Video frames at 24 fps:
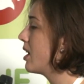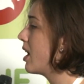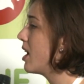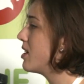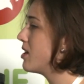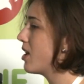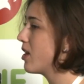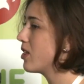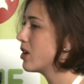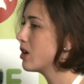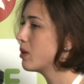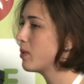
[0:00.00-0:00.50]

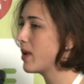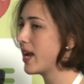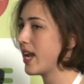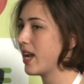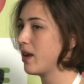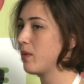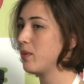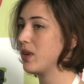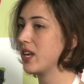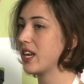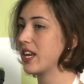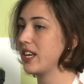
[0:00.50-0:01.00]
Another
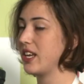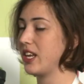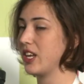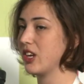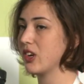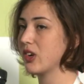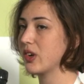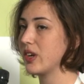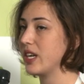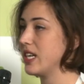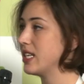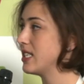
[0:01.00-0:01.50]
way we can
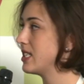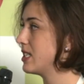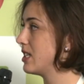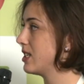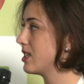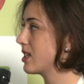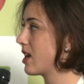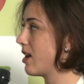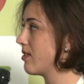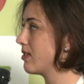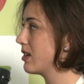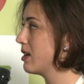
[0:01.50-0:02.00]
increase
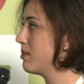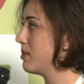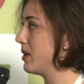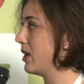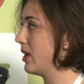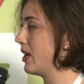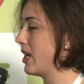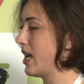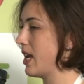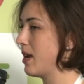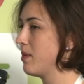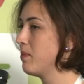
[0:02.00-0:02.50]

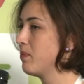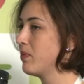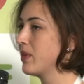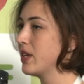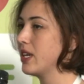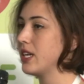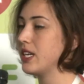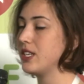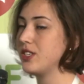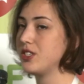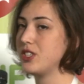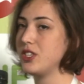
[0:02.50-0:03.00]
discoverability
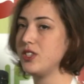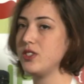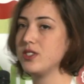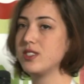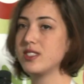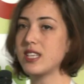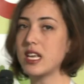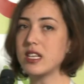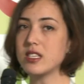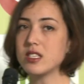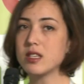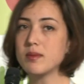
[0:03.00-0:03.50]
is to use
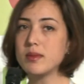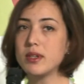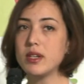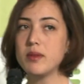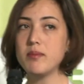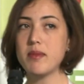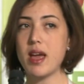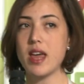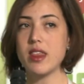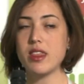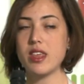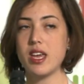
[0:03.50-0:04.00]
sensible
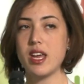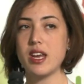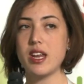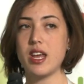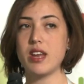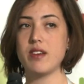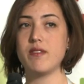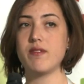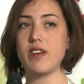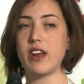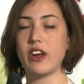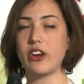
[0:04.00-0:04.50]
method
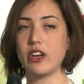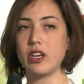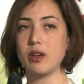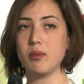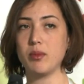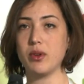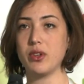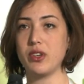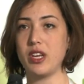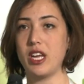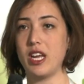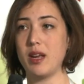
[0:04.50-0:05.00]
and
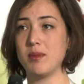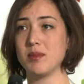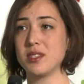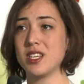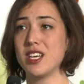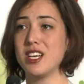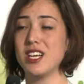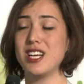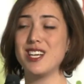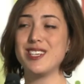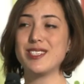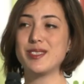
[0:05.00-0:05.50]
variable names,
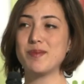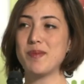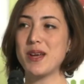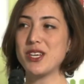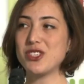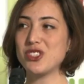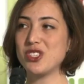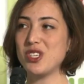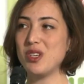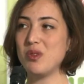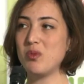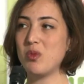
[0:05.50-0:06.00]

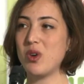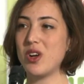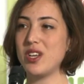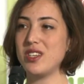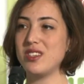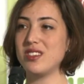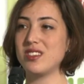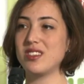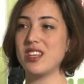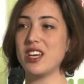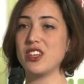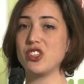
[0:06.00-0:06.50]
especially
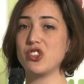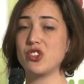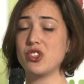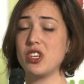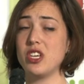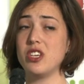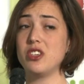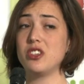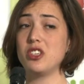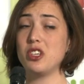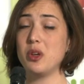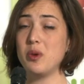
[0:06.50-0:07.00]
ones that
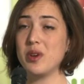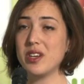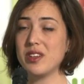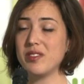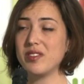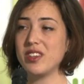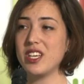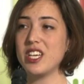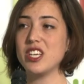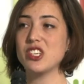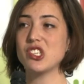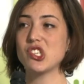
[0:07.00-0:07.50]

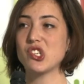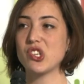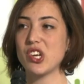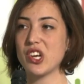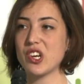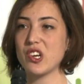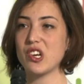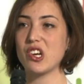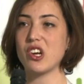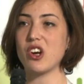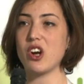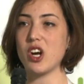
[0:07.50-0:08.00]
intuitively
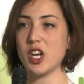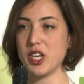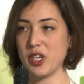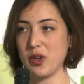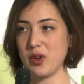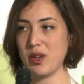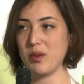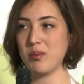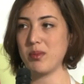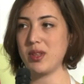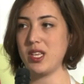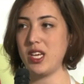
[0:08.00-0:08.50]
trigger
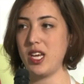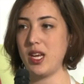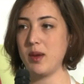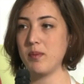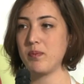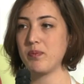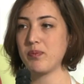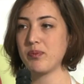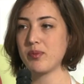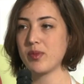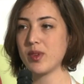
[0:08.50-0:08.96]
autocomplete.